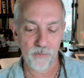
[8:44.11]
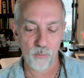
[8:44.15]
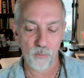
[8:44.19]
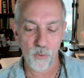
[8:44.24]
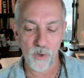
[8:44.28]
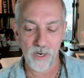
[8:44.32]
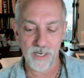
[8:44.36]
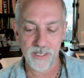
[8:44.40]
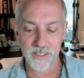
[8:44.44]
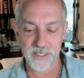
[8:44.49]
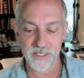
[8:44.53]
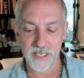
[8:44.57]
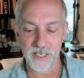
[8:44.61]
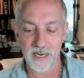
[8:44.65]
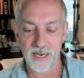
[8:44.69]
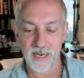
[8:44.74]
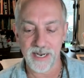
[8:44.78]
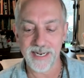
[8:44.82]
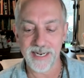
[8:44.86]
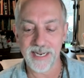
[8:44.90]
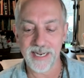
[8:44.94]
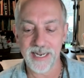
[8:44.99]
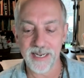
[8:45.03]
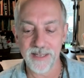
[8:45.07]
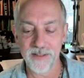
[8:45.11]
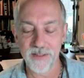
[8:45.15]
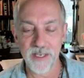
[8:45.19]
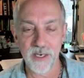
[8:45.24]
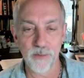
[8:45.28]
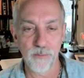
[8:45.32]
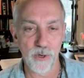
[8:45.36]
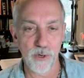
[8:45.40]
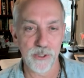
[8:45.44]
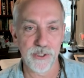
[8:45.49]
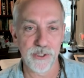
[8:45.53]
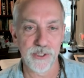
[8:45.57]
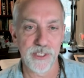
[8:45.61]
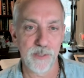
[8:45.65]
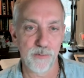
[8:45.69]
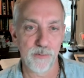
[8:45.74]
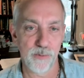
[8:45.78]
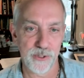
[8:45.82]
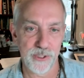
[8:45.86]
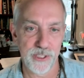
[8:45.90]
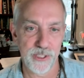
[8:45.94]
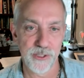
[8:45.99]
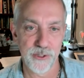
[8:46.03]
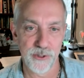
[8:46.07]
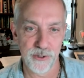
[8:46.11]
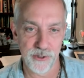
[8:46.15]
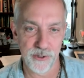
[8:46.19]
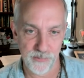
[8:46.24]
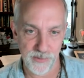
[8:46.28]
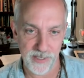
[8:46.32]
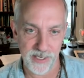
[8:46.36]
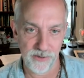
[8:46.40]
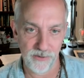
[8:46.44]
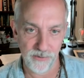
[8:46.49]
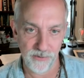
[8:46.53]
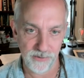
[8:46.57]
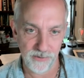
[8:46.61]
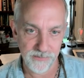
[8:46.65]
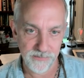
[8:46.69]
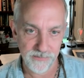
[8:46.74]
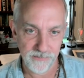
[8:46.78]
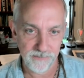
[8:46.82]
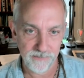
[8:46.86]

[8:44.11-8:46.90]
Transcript: was that I had the emergency procedures manual.